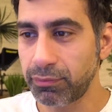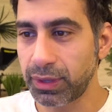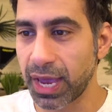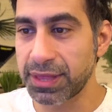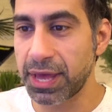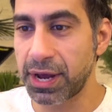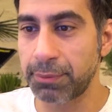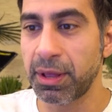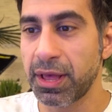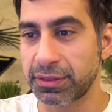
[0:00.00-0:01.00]
And then
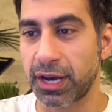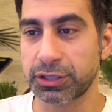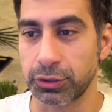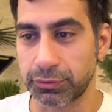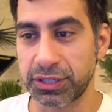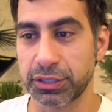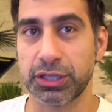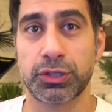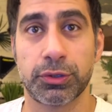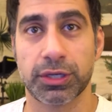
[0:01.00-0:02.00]
The Hustle, recently
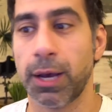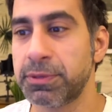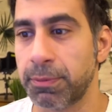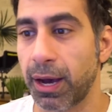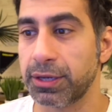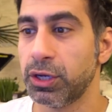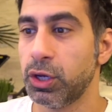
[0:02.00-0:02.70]
sold to HubSpot,